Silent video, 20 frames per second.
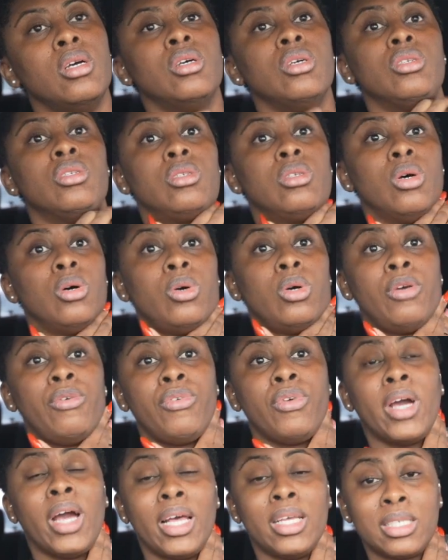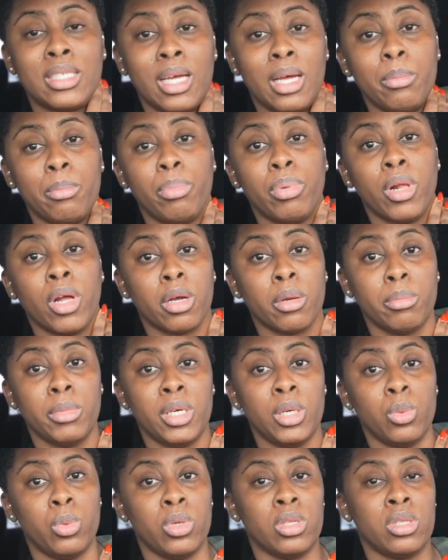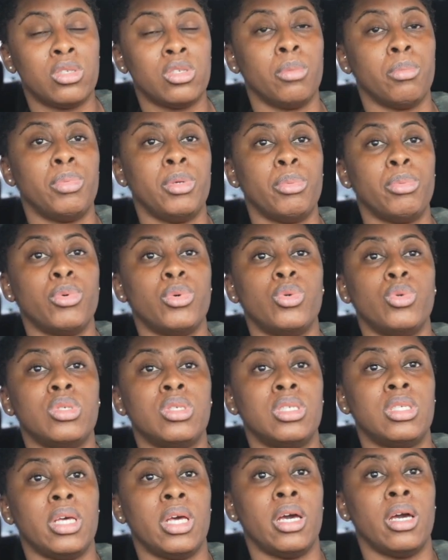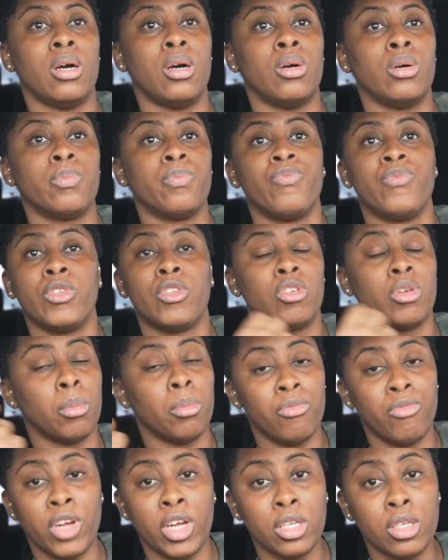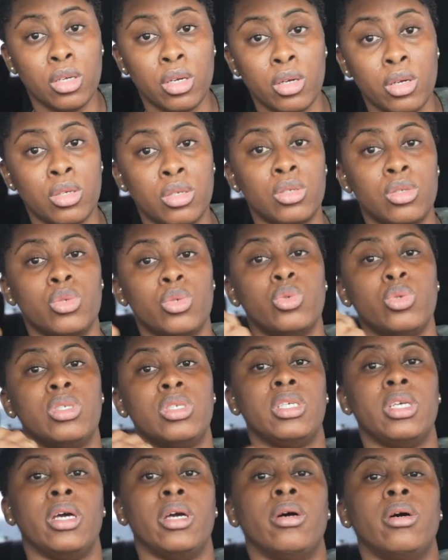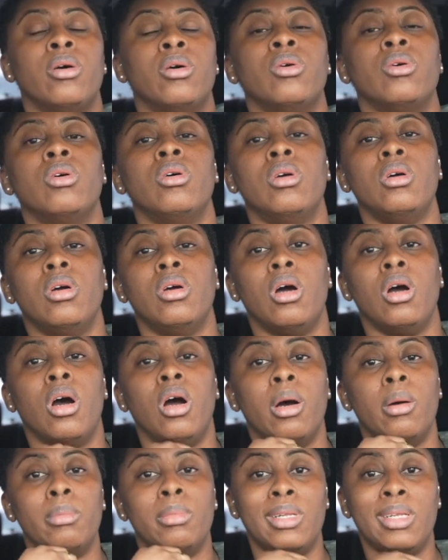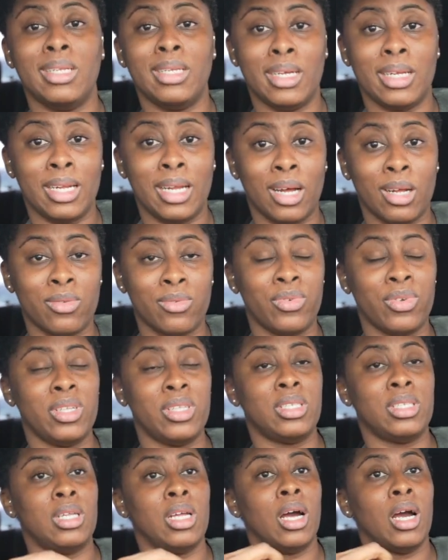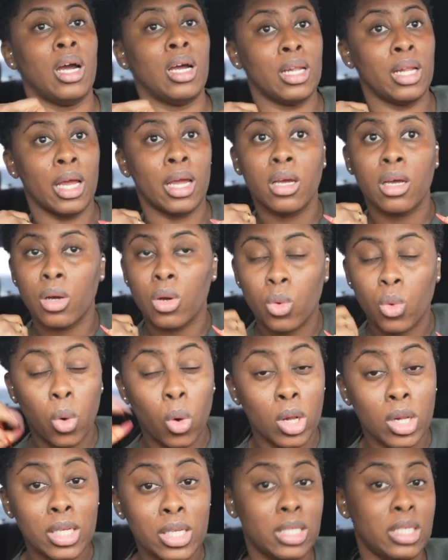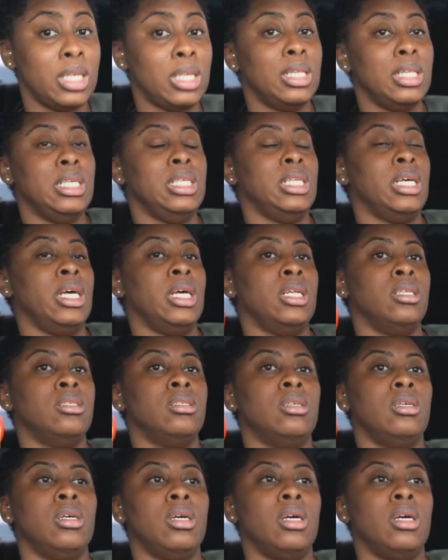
So if you guys can plug me with some people who sell, some vendors who sell linen outfits that are like quality linen